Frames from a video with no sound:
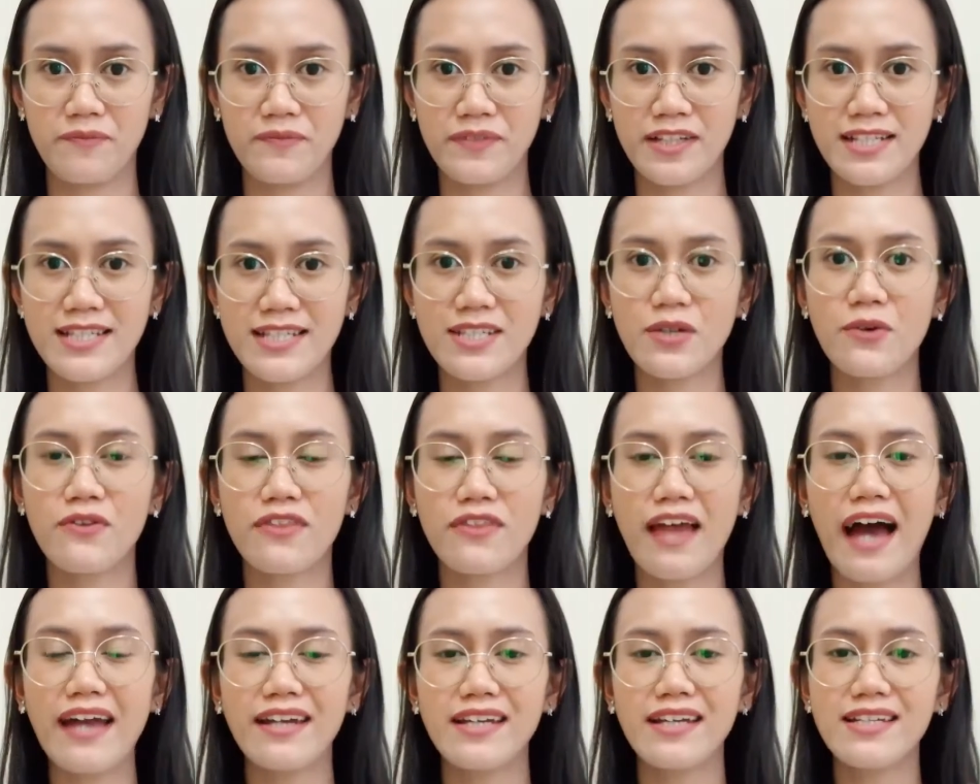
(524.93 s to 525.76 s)
So
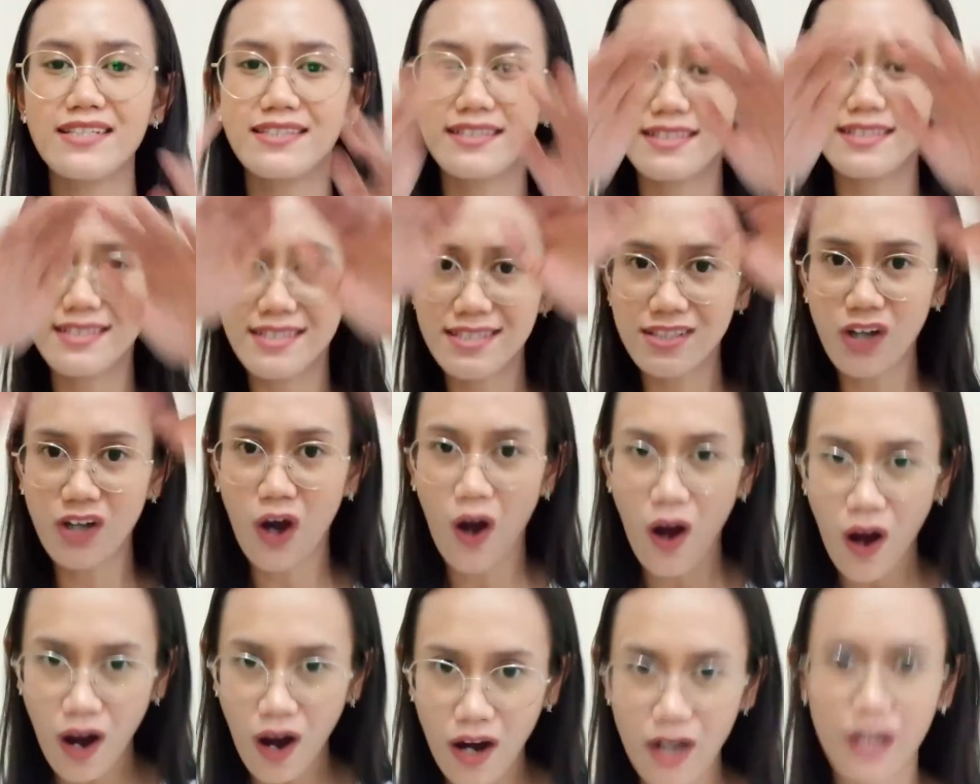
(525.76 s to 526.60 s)
that is the
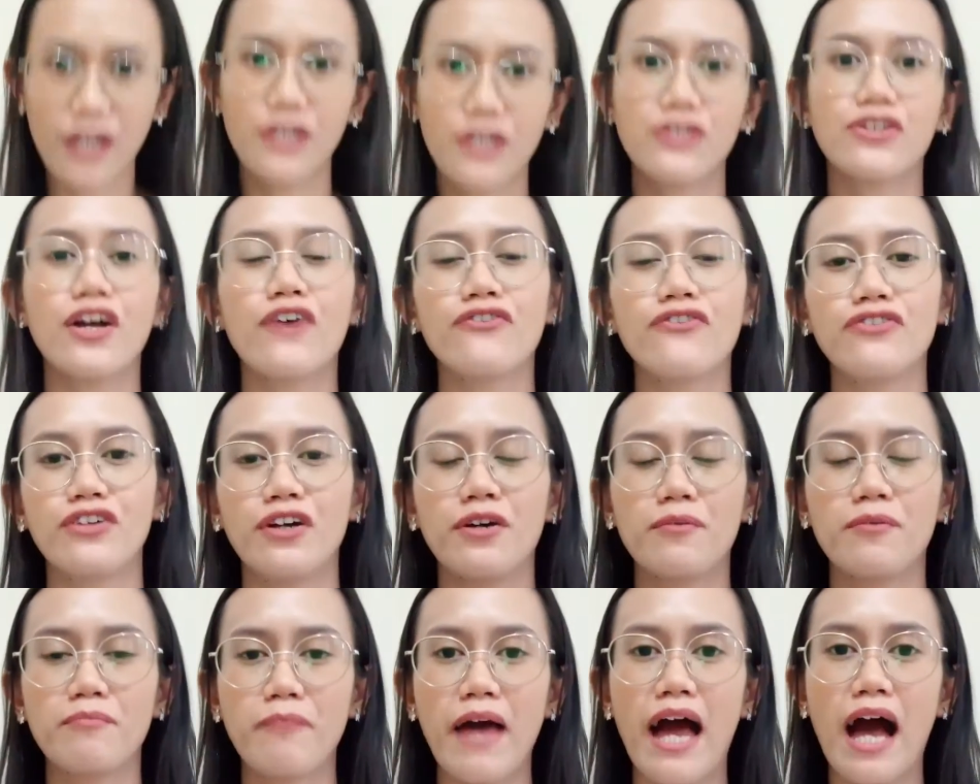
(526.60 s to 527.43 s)
start of your
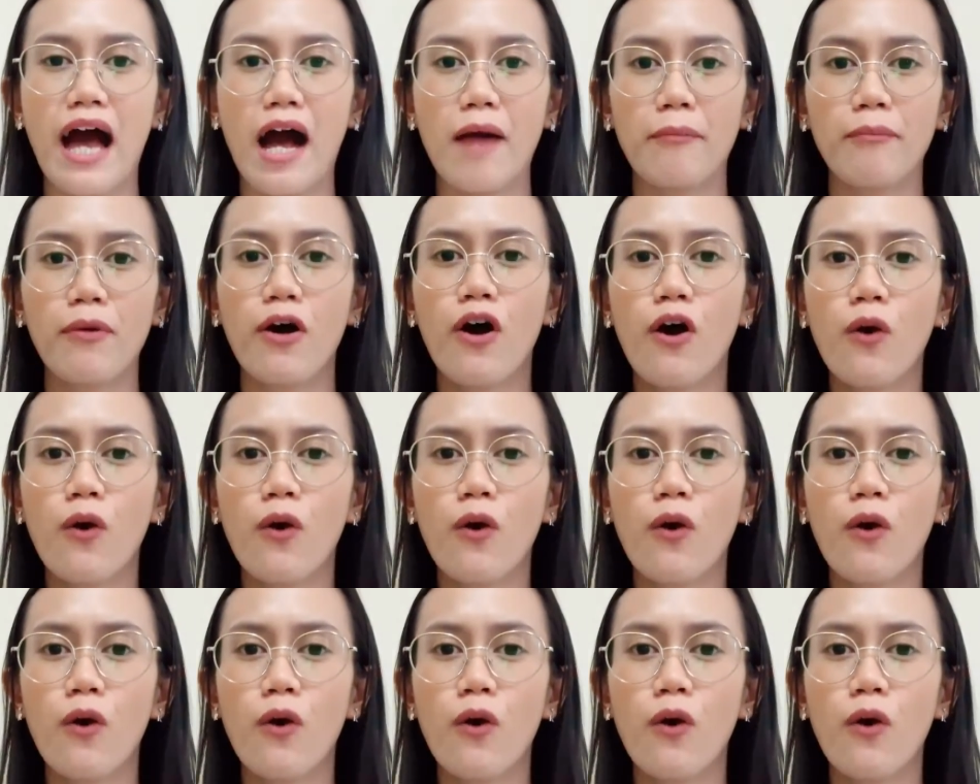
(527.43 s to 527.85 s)
map.